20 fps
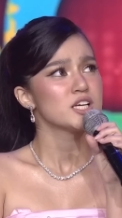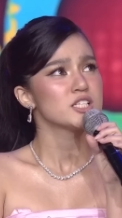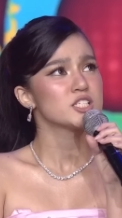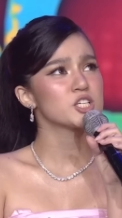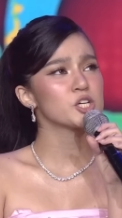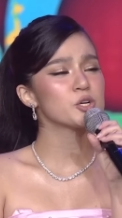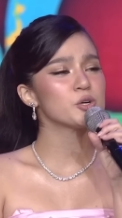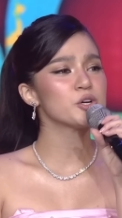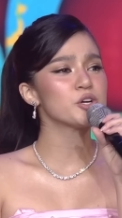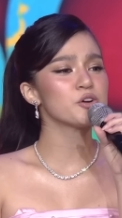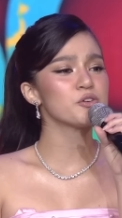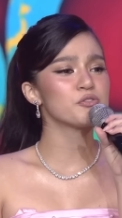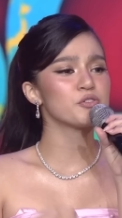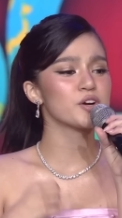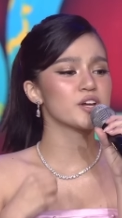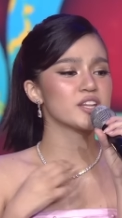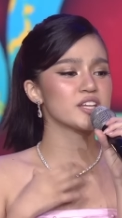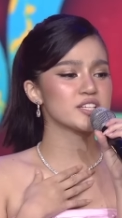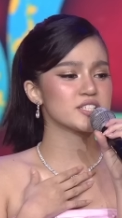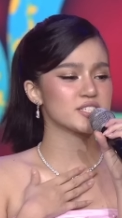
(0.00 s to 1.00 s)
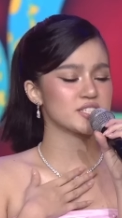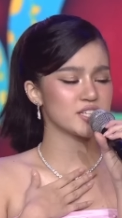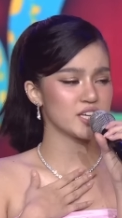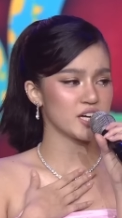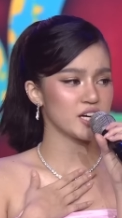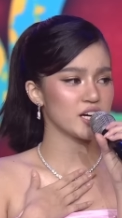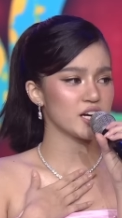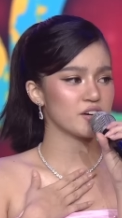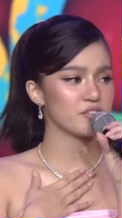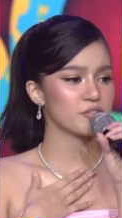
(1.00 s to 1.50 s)
Siguro for this
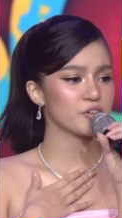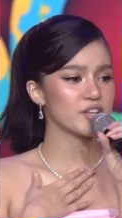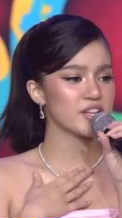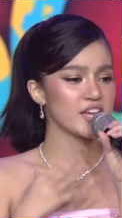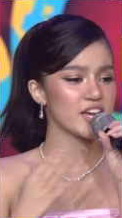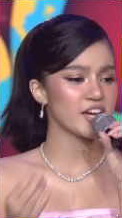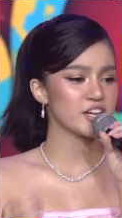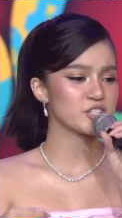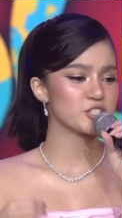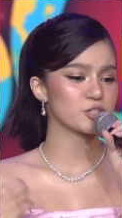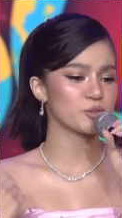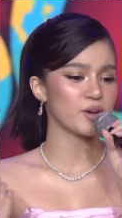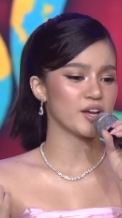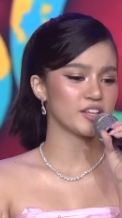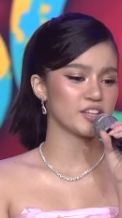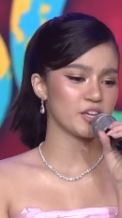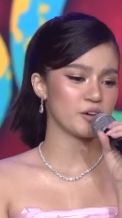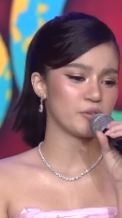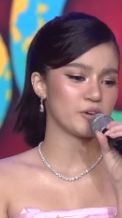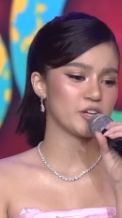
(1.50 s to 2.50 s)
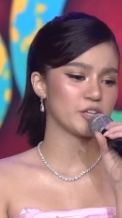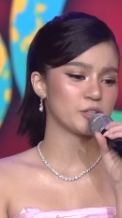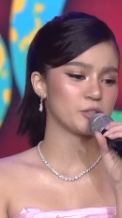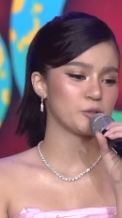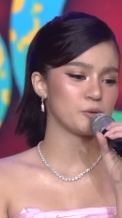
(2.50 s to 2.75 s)
year, for the age 21,